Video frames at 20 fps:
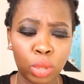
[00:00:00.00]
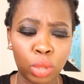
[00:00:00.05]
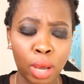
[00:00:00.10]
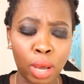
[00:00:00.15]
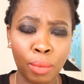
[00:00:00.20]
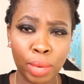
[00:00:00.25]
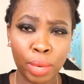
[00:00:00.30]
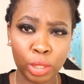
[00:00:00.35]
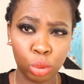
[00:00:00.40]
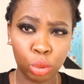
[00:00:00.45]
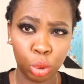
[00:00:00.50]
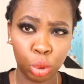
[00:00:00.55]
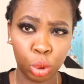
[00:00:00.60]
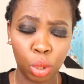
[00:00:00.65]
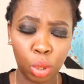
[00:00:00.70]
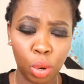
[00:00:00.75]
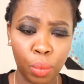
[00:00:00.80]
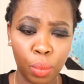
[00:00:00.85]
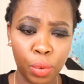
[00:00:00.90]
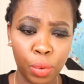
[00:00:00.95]
went to
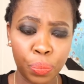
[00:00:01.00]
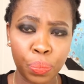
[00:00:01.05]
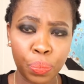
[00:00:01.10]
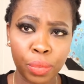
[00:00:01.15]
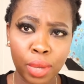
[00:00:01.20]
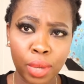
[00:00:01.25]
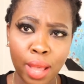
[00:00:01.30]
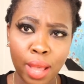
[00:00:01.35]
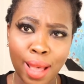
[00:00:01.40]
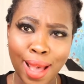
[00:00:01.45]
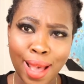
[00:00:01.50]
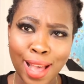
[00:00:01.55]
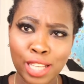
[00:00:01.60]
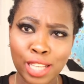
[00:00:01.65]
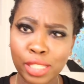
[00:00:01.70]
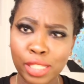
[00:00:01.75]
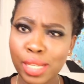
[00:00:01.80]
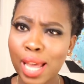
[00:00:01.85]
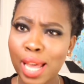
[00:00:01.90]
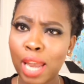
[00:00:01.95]
shop, I
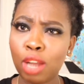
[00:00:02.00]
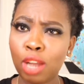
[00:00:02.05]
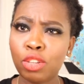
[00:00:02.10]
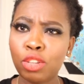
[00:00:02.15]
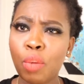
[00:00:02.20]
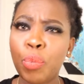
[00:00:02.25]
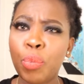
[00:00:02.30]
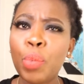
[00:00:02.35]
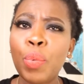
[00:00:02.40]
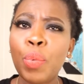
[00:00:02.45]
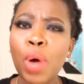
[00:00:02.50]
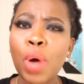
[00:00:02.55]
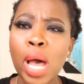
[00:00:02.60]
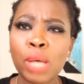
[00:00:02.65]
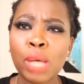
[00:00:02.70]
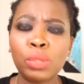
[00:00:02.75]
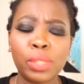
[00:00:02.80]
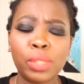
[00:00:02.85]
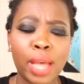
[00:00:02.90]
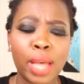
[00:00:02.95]
see a lot of people
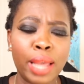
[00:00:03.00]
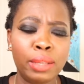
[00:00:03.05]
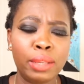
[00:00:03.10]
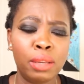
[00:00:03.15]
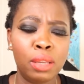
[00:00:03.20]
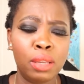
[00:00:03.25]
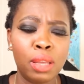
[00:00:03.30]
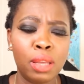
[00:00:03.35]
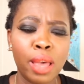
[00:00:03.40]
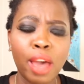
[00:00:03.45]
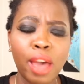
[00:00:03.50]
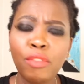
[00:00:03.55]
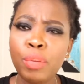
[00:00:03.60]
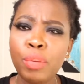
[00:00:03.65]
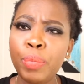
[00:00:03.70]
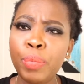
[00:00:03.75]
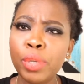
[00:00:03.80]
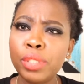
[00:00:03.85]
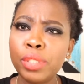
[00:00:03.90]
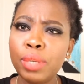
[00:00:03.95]
outside,
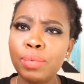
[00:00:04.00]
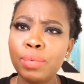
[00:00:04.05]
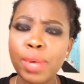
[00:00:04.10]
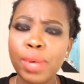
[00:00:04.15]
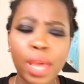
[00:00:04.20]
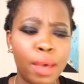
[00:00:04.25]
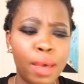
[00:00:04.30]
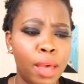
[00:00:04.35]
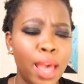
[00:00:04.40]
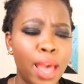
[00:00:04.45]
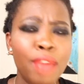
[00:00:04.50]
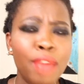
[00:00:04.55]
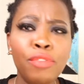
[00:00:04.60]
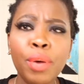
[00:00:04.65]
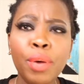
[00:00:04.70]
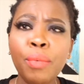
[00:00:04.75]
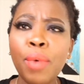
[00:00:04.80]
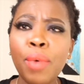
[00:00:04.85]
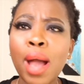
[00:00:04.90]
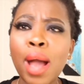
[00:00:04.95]
everybody
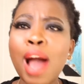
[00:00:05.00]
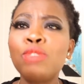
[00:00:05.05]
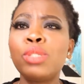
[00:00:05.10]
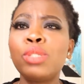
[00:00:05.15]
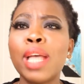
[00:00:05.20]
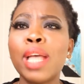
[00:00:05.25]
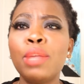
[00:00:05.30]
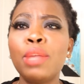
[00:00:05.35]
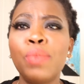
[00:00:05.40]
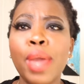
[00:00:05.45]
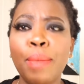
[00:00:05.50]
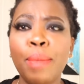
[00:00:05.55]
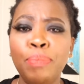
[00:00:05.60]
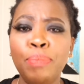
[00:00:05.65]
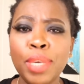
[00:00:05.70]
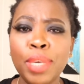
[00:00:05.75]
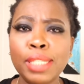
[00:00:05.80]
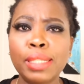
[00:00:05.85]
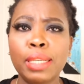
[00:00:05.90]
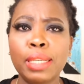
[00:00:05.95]
outside were
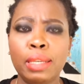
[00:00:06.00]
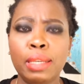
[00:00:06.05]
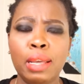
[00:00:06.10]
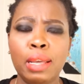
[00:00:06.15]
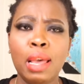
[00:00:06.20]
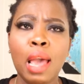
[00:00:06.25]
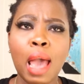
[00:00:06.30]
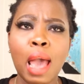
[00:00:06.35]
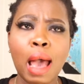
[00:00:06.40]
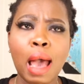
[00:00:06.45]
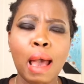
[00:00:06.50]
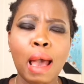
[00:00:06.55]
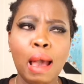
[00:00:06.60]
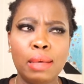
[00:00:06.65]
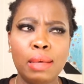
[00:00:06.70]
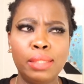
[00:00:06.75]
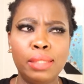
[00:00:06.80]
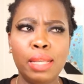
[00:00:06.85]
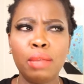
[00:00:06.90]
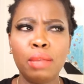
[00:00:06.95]
busy.
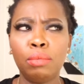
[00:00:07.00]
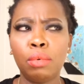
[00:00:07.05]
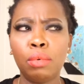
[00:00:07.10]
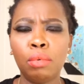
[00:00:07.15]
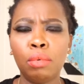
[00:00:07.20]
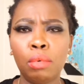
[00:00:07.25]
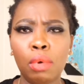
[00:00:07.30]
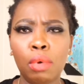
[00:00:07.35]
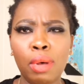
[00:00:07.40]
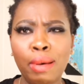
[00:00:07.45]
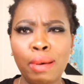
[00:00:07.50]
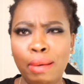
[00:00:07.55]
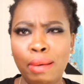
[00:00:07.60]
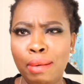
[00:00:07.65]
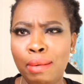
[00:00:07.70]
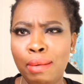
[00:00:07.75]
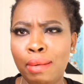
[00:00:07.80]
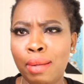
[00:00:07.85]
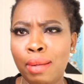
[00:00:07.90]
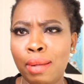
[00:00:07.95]
I said, oh,
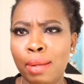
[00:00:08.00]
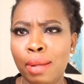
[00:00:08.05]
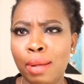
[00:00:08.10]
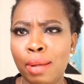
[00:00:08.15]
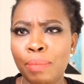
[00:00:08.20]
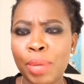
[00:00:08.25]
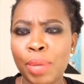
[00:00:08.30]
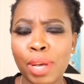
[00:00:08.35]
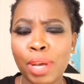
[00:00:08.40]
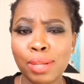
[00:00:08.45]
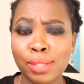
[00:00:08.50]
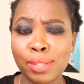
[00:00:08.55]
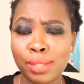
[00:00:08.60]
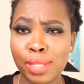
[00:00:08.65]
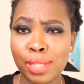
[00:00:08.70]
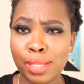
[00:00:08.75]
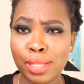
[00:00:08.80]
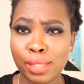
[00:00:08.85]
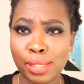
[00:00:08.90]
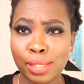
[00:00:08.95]
because
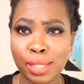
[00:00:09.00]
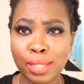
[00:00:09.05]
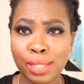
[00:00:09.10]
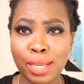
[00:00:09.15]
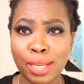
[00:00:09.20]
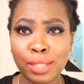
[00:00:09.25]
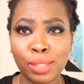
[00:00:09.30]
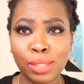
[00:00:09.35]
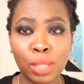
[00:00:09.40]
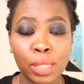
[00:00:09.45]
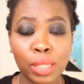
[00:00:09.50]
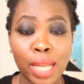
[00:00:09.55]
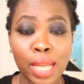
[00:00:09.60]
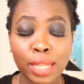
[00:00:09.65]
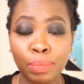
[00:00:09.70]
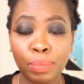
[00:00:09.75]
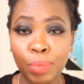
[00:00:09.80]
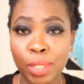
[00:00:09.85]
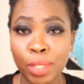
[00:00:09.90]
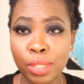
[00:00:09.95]
this city is not
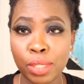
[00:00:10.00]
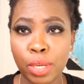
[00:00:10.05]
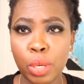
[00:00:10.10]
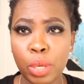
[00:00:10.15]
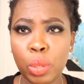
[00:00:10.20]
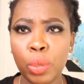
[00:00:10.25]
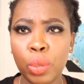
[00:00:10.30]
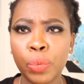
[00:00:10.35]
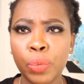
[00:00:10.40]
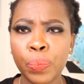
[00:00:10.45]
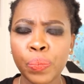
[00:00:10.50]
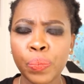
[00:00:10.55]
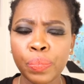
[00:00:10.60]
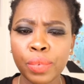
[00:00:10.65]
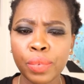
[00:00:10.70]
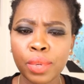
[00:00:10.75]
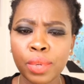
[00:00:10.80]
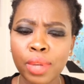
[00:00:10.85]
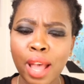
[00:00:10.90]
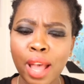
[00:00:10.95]
that busy, you know.
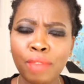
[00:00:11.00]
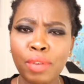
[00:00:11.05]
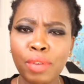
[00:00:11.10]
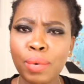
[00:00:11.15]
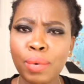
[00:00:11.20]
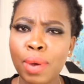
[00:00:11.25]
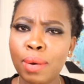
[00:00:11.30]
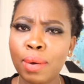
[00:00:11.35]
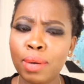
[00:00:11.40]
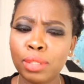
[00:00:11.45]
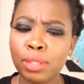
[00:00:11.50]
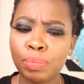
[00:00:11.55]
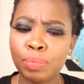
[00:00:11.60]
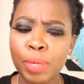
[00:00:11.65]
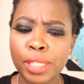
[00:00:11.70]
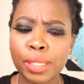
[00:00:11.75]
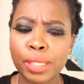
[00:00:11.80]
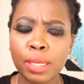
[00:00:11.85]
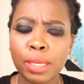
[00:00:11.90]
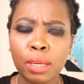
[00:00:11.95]
Everywhere was
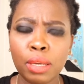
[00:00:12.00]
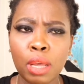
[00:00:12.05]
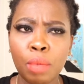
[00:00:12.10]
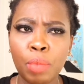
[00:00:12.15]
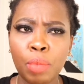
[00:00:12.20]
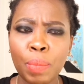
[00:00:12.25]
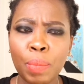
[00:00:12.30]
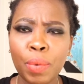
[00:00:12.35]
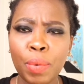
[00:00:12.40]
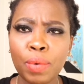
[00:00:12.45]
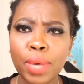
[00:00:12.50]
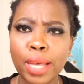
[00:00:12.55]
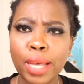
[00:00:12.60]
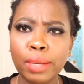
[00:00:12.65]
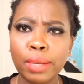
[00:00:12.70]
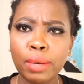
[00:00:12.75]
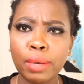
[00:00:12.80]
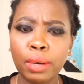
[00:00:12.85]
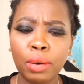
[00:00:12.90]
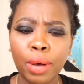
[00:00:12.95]
busy. People
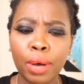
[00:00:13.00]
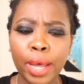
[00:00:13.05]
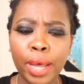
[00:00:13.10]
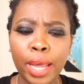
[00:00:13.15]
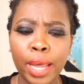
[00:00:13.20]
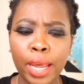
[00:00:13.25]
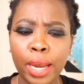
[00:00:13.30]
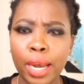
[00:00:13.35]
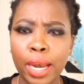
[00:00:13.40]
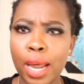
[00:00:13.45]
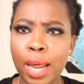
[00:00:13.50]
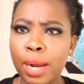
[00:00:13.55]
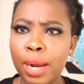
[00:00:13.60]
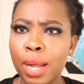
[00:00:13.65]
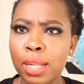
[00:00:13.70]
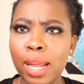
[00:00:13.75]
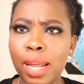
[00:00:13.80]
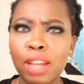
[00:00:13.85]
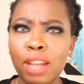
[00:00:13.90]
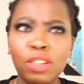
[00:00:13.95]
were going
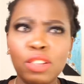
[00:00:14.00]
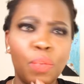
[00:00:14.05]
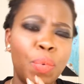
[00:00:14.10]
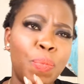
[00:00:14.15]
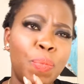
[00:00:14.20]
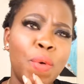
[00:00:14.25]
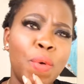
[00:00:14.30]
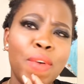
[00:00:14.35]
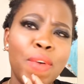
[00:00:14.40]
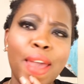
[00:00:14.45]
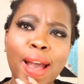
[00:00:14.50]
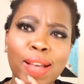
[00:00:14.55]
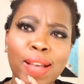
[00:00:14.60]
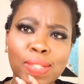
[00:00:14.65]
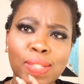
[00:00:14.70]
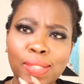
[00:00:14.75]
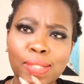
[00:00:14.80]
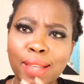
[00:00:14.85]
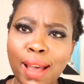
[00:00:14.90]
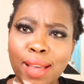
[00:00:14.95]
around. A lot of people were
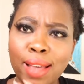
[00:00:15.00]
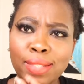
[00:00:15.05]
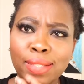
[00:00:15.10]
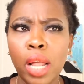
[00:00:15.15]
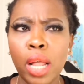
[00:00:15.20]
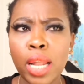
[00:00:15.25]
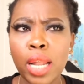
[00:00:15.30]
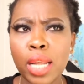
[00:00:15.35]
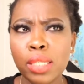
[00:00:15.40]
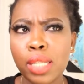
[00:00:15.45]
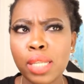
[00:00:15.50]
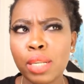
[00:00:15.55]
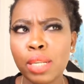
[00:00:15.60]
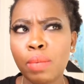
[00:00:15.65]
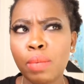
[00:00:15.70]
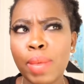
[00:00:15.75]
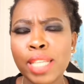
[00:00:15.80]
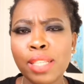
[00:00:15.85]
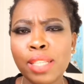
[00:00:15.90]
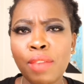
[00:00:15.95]
outside. And I said
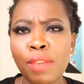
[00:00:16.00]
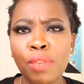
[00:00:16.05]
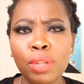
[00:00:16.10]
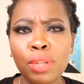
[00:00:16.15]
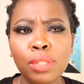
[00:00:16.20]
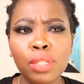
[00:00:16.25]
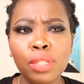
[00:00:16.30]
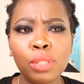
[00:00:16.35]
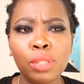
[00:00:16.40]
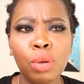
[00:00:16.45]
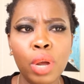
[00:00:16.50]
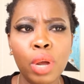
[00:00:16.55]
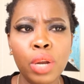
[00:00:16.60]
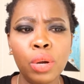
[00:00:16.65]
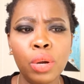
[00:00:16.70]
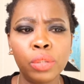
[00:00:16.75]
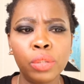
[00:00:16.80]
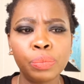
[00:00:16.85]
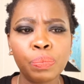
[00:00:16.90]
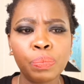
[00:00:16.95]
to myself, what is
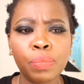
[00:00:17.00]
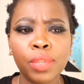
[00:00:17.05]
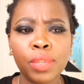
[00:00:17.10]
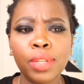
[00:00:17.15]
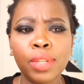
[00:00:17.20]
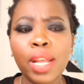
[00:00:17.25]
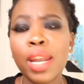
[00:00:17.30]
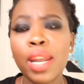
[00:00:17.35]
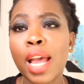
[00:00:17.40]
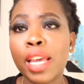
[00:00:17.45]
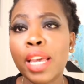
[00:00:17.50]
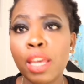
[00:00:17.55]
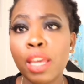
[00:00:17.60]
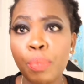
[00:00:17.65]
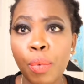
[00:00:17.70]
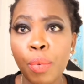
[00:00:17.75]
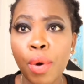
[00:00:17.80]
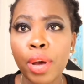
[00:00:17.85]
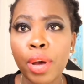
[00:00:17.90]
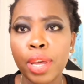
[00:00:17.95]
going on? Then I
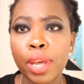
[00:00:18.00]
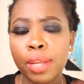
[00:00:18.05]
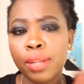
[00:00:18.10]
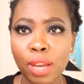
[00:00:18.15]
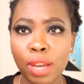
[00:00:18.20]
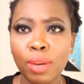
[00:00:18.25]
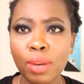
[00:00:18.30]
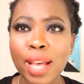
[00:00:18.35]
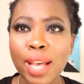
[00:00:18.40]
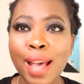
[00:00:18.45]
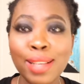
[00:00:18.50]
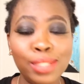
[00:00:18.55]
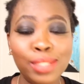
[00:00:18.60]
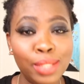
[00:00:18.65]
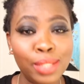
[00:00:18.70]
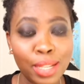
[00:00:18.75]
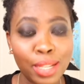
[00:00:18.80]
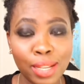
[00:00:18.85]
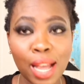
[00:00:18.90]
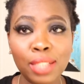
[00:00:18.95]
keep walking. And I
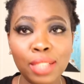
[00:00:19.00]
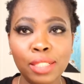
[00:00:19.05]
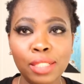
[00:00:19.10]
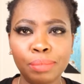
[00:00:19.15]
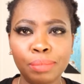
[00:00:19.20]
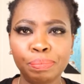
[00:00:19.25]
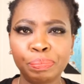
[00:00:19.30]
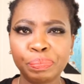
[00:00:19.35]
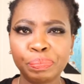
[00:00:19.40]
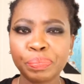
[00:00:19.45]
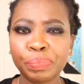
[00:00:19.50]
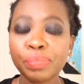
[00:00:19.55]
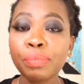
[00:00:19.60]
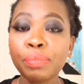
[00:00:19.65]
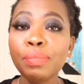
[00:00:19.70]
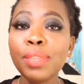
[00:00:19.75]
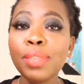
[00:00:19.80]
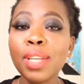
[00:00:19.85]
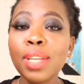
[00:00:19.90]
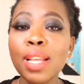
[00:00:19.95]
see that
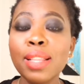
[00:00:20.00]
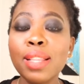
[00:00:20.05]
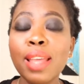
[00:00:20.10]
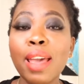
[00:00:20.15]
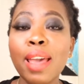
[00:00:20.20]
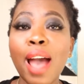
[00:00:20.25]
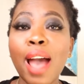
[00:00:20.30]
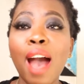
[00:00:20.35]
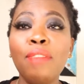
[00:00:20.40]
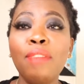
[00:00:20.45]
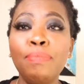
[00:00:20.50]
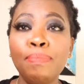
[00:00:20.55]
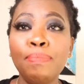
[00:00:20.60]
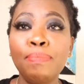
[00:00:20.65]
they have